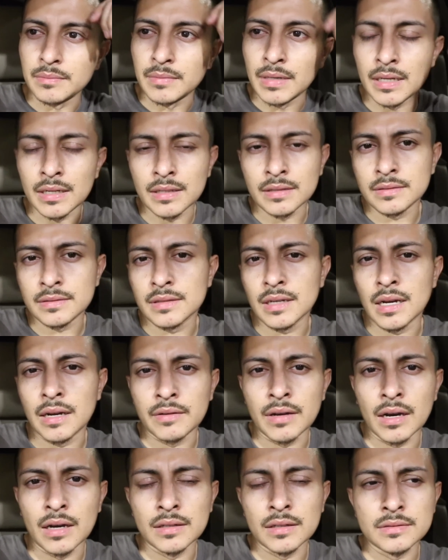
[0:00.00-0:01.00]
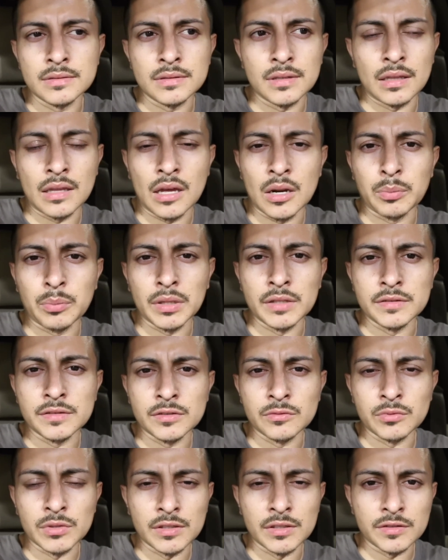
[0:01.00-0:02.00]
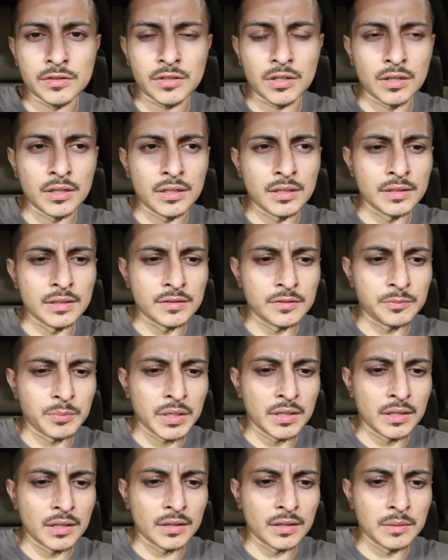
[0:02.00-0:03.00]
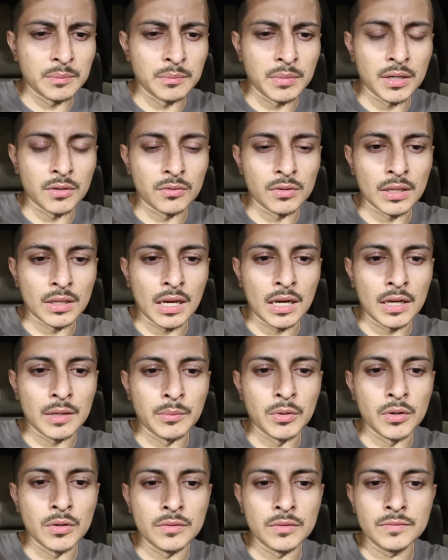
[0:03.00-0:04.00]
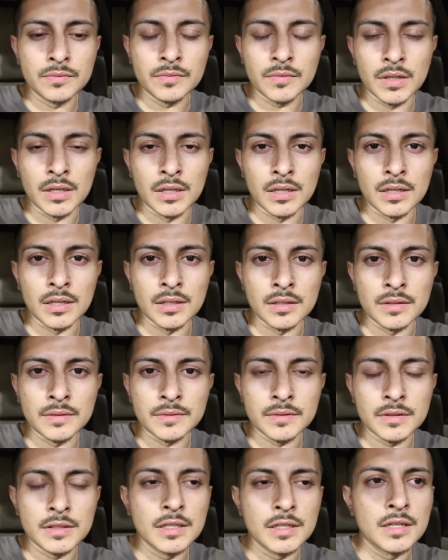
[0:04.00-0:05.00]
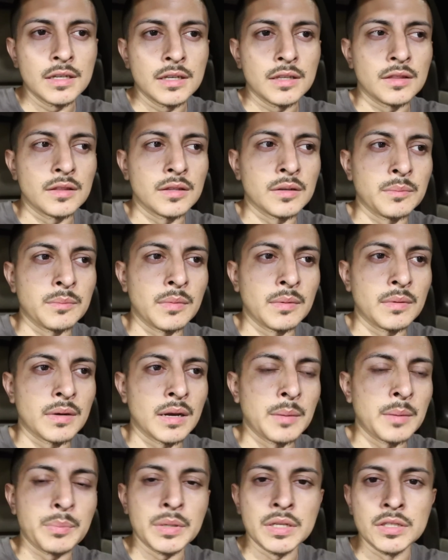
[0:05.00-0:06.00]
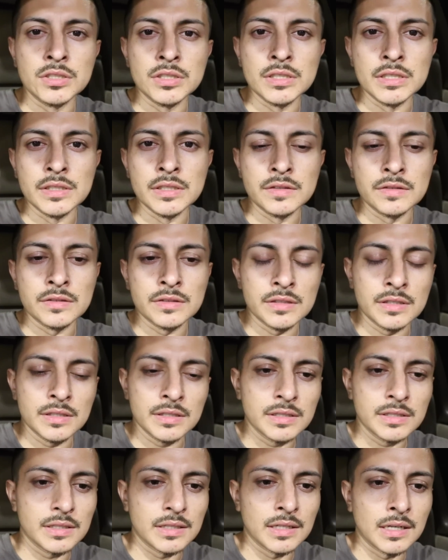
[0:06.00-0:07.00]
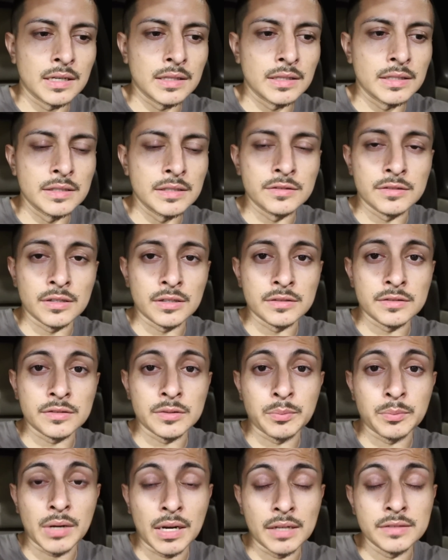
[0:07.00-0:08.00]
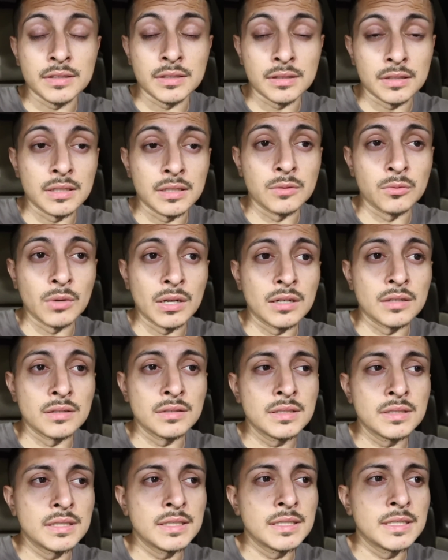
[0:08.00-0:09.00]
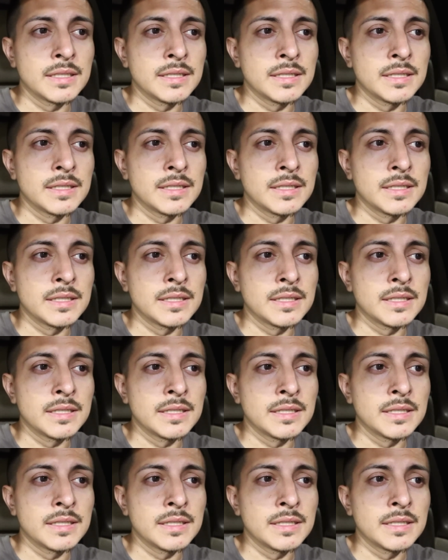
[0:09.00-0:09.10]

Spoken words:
Man, I've gone a lot of places with this car, and it's been nothing but reliable. The MPGs on these are surprisingly well.